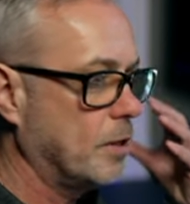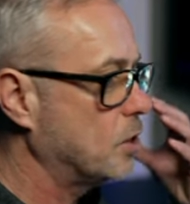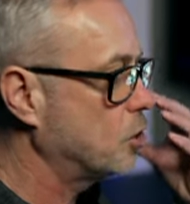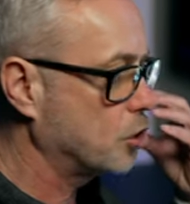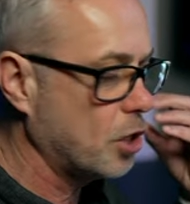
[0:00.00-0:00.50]

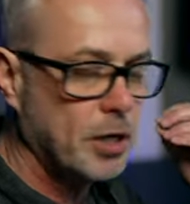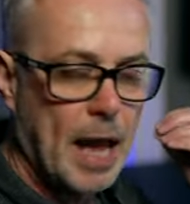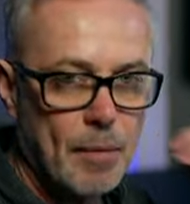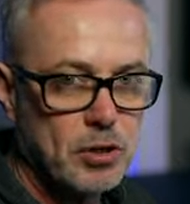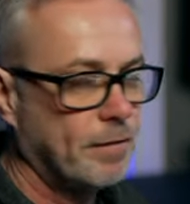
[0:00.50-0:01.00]
this is just showing you
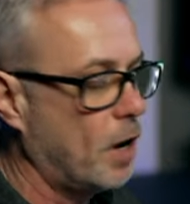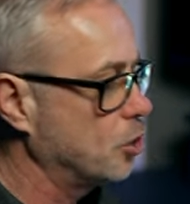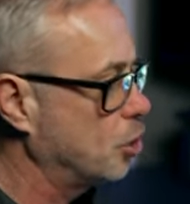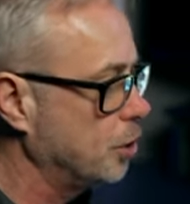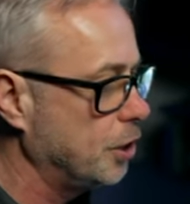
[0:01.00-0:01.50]
how much fine
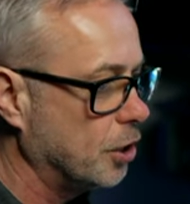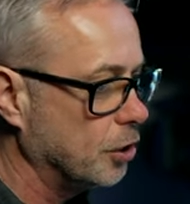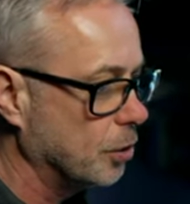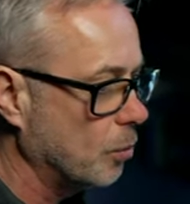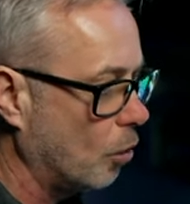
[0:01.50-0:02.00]
tuning you
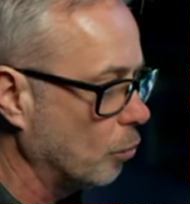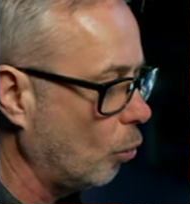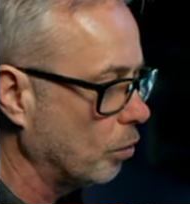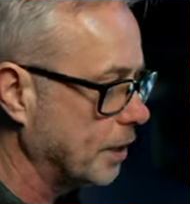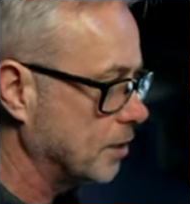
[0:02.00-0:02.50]
can do on
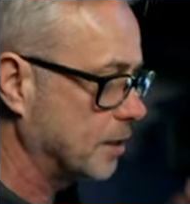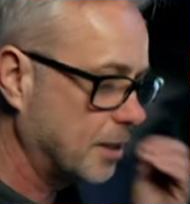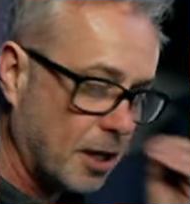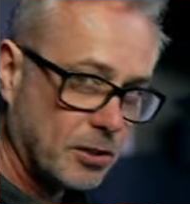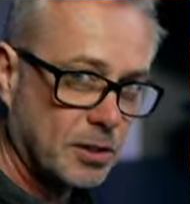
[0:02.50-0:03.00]
all of these to
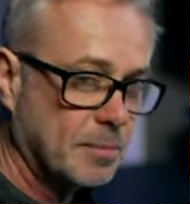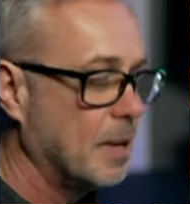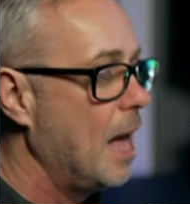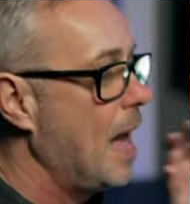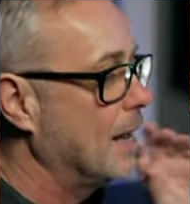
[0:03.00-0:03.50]

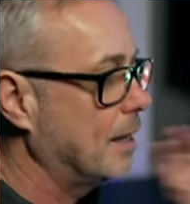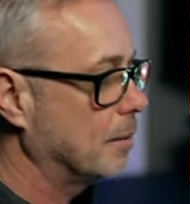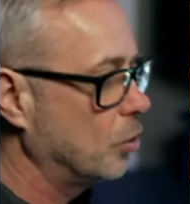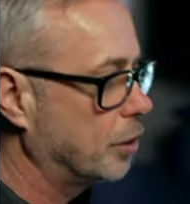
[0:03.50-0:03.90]
custom and get them